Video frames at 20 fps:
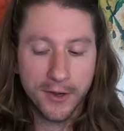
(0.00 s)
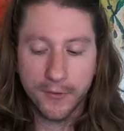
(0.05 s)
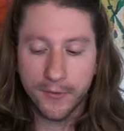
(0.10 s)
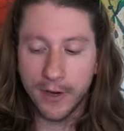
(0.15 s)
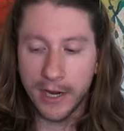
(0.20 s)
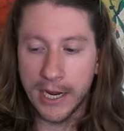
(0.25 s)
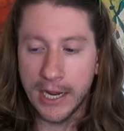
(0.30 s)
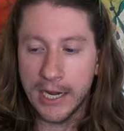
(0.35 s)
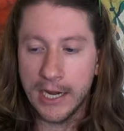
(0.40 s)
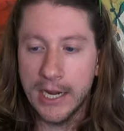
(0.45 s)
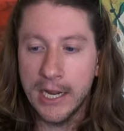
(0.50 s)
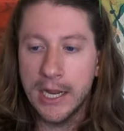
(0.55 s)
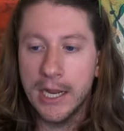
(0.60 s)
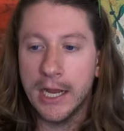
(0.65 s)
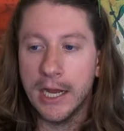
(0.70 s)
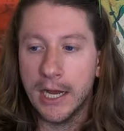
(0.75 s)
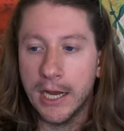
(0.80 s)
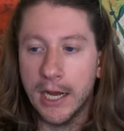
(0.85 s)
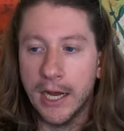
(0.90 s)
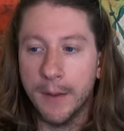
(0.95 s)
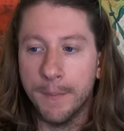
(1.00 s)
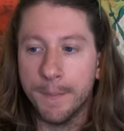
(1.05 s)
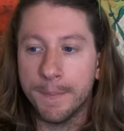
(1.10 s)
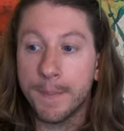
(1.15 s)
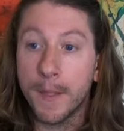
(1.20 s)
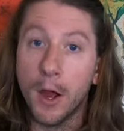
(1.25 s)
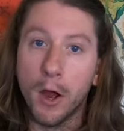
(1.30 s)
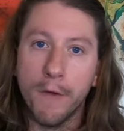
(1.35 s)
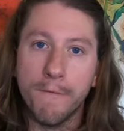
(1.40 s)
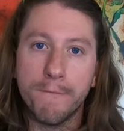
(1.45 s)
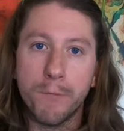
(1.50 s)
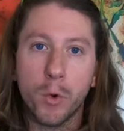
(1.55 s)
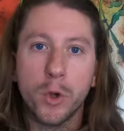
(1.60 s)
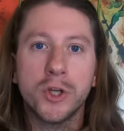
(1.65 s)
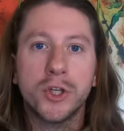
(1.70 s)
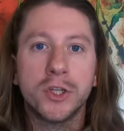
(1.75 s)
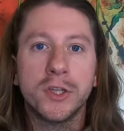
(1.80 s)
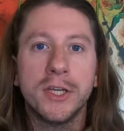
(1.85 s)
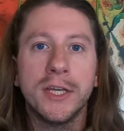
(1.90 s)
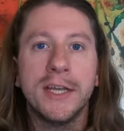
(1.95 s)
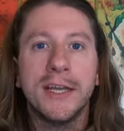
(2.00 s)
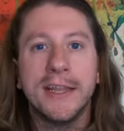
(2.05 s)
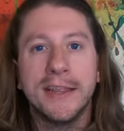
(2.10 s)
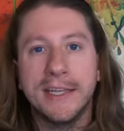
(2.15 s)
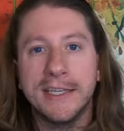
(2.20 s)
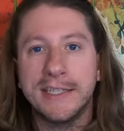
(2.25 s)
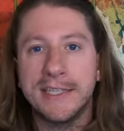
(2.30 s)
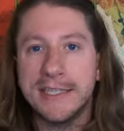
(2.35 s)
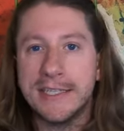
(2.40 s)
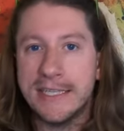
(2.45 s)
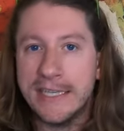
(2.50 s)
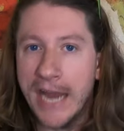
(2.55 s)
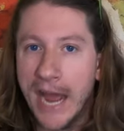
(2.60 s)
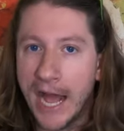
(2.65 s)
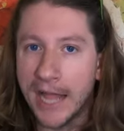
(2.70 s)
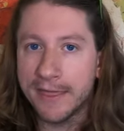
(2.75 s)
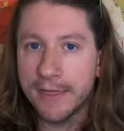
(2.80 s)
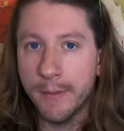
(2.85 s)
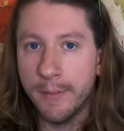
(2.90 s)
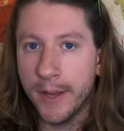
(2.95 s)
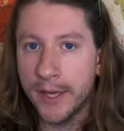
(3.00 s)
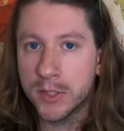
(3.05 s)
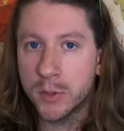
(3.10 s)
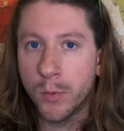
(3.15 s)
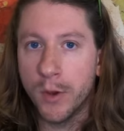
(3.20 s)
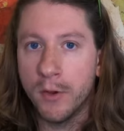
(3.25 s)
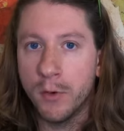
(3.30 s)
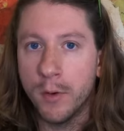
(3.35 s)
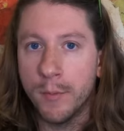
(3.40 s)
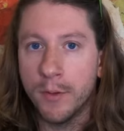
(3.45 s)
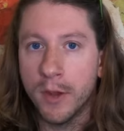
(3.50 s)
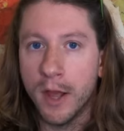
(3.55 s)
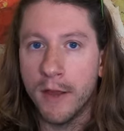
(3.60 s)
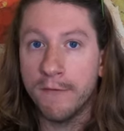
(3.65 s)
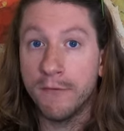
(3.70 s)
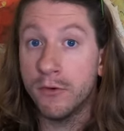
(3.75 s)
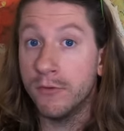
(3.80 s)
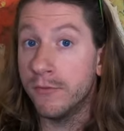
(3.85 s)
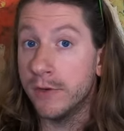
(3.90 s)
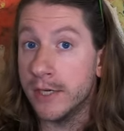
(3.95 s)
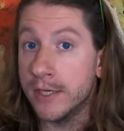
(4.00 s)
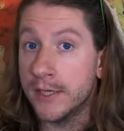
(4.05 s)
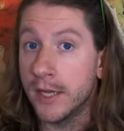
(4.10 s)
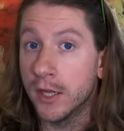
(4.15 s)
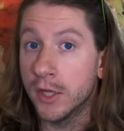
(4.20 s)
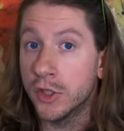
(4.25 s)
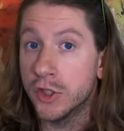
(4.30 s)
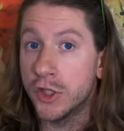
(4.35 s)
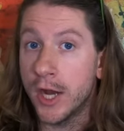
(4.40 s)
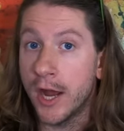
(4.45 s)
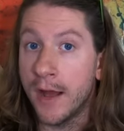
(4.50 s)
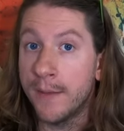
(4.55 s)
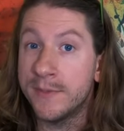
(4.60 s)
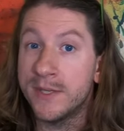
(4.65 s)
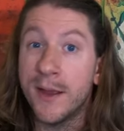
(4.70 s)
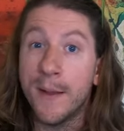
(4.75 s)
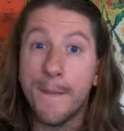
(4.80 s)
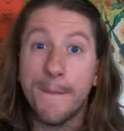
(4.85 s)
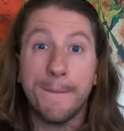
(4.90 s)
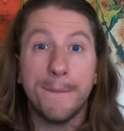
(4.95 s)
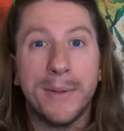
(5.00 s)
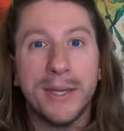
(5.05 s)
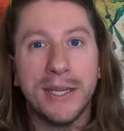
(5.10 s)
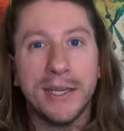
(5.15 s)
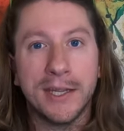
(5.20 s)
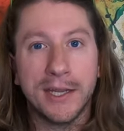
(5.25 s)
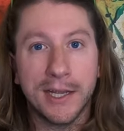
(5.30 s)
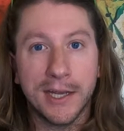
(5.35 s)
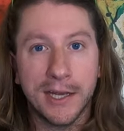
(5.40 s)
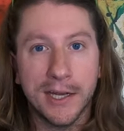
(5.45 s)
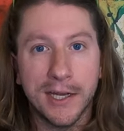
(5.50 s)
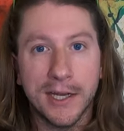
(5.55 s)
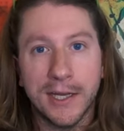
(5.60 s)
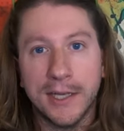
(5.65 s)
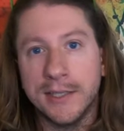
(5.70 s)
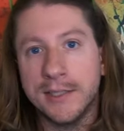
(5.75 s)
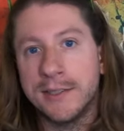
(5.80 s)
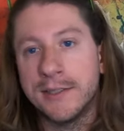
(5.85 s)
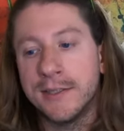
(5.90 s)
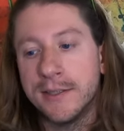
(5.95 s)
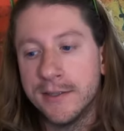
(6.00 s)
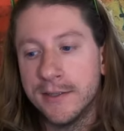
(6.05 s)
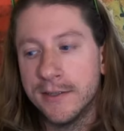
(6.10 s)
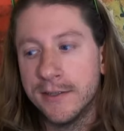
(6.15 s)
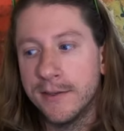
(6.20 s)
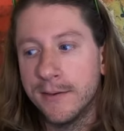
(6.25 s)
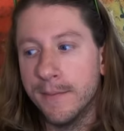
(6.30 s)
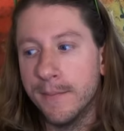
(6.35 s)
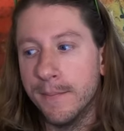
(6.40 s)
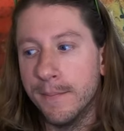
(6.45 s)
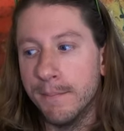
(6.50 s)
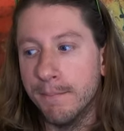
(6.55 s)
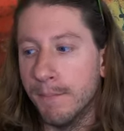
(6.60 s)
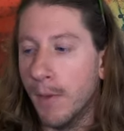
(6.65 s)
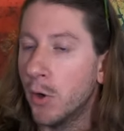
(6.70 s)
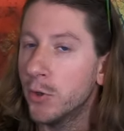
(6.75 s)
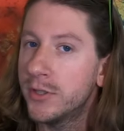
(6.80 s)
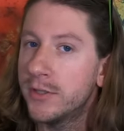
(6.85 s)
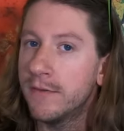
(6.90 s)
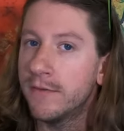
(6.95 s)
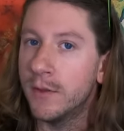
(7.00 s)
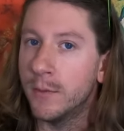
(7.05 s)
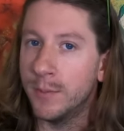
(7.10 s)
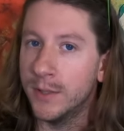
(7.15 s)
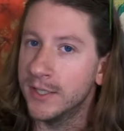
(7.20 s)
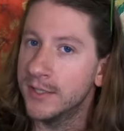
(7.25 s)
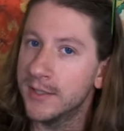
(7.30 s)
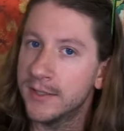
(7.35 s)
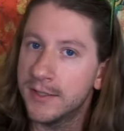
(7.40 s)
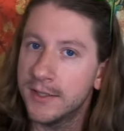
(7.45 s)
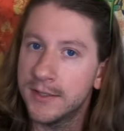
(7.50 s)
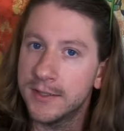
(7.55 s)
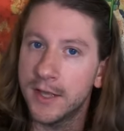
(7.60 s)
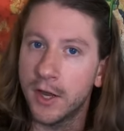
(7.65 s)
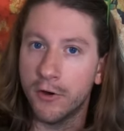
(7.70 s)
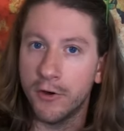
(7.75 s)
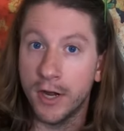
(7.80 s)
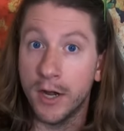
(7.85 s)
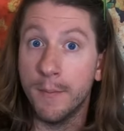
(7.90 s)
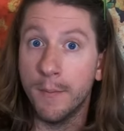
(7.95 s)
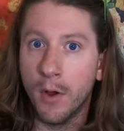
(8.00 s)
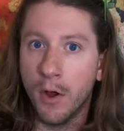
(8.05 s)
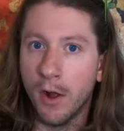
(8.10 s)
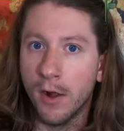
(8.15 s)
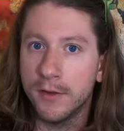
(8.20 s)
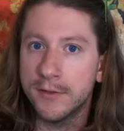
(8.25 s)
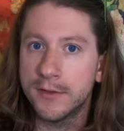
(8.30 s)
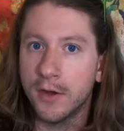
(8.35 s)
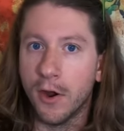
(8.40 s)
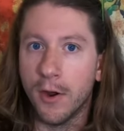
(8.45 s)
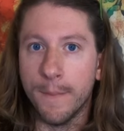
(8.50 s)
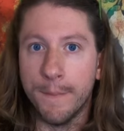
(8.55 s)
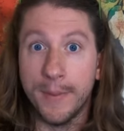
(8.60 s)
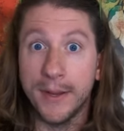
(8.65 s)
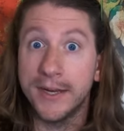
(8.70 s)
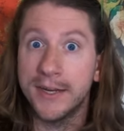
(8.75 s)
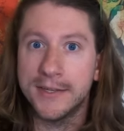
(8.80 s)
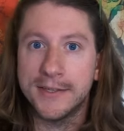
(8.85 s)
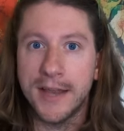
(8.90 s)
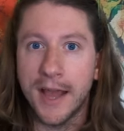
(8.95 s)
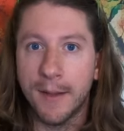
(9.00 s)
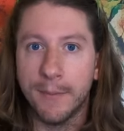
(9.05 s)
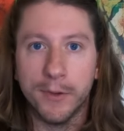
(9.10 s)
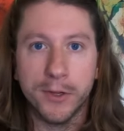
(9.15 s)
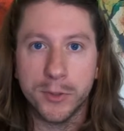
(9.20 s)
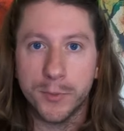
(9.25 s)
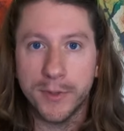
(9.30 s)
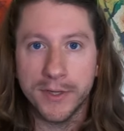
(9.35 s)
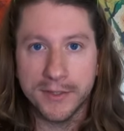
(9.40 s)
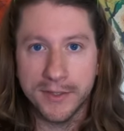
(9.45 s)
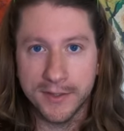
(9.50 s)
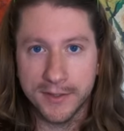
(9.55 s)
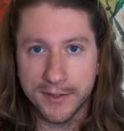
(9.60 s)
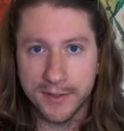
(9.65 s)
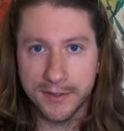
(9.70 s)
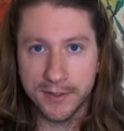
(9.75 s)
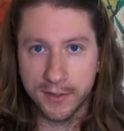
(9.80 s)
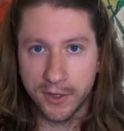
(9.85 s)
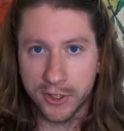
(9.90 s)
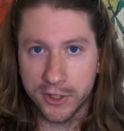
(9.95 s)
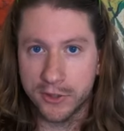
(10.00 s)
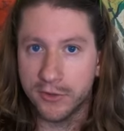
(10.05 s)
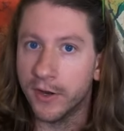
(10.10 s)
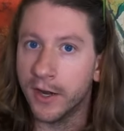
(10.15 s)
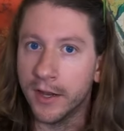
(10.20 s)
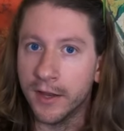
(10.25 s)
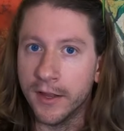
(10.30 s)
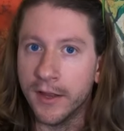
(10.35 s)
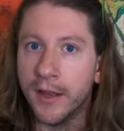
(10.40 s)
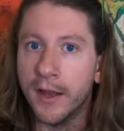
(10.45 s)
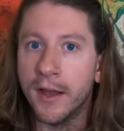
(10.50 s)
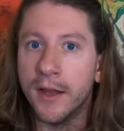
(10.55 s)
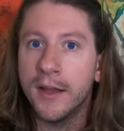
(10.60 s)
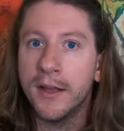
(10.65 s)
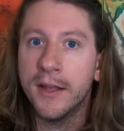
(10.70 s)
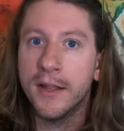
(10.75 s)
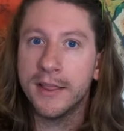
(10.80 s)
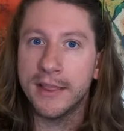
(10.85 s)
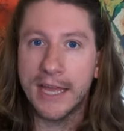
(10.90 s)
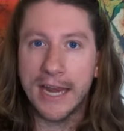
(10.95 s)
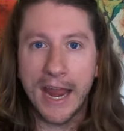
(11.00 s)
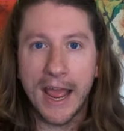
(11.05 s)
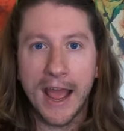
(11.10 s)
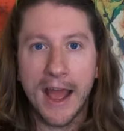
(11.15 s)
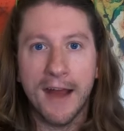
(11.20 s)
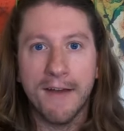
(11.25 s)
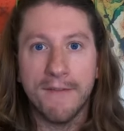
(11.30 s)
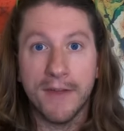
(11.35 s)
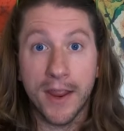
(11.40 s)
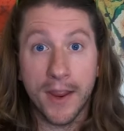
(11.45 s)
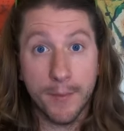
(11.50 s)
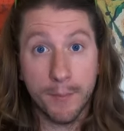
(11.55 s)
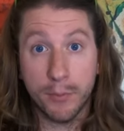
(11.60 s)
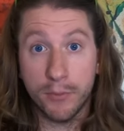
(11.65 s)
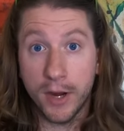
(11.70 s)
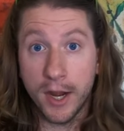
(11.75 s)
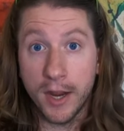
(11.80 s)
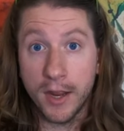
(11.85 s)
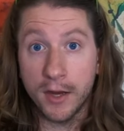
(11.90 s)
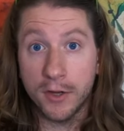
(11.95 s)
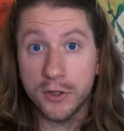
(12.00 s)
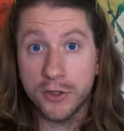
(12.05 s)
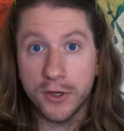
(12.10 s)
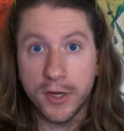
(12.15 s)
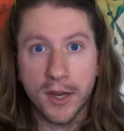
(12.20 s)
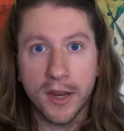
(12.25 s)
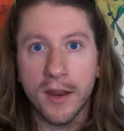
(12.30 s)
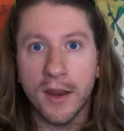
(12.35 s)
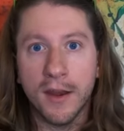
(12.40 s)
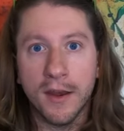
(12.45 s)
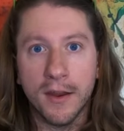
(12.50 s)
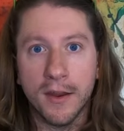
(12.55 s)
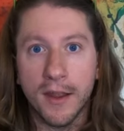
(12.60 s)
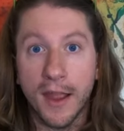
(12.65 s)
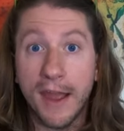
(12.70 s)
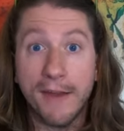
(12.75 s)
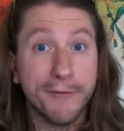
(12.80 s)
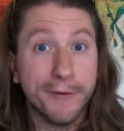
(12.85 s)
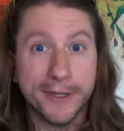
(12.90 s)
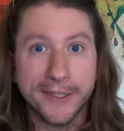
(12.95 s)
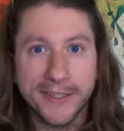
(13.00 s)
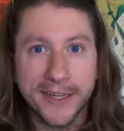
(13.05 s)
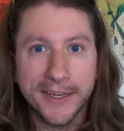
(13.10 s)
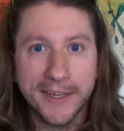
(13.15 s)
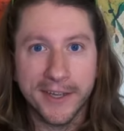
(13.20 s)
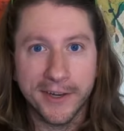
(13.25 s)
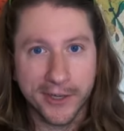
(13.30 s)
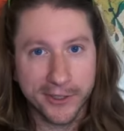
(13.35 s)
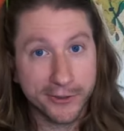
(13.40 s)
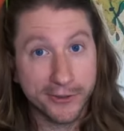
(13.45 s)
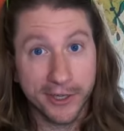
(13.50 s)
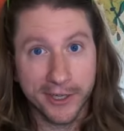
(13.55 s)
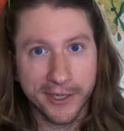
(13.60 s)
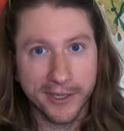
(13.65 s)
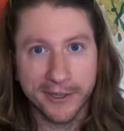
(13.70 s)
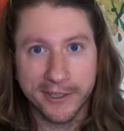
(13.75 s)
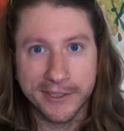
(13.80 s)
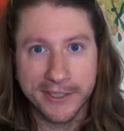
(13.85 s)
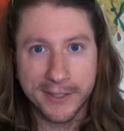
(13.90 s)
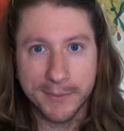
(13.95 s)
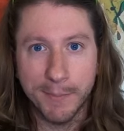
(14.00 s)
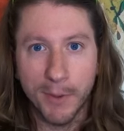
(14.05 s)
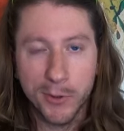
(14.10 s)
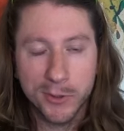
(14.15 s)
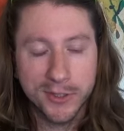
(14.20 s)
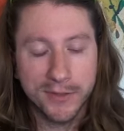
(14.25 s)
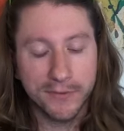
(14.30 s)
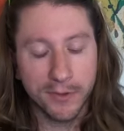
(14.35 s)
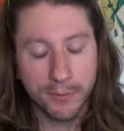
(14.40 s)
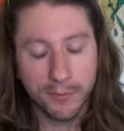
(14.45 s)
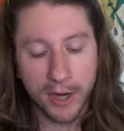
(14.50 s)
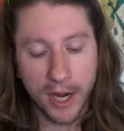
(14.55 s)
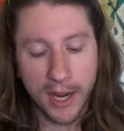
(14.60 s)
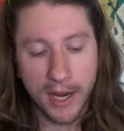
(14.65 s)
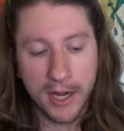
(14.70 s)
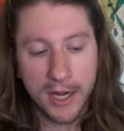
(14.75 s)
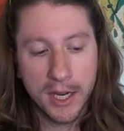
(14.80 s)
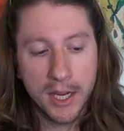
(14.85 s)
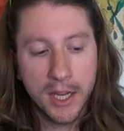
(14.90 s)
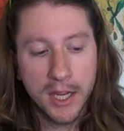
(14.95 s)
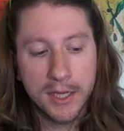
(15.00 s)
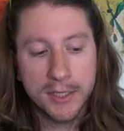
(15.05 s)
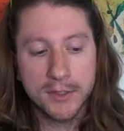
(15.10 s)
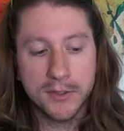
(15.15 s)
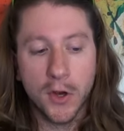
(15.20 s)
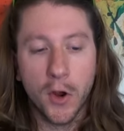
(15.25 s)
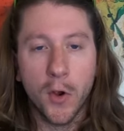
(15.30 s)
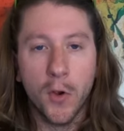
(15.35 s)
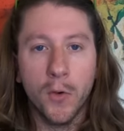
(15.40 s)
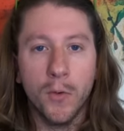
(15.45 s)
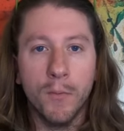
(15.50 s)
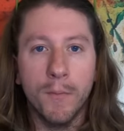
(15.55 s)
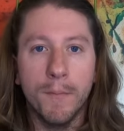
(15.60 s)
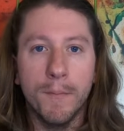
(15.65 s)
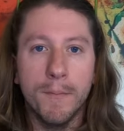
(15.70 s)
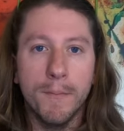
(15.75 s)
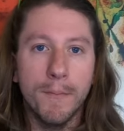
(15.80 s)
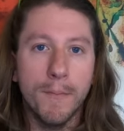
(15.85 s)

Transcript: Right? Unfortunately, this is not the best way to apply for retail jobs because most of the businesses that are in malls are big established businesses in Australia that have a branch in every city in Australia, or at least most of them, right? So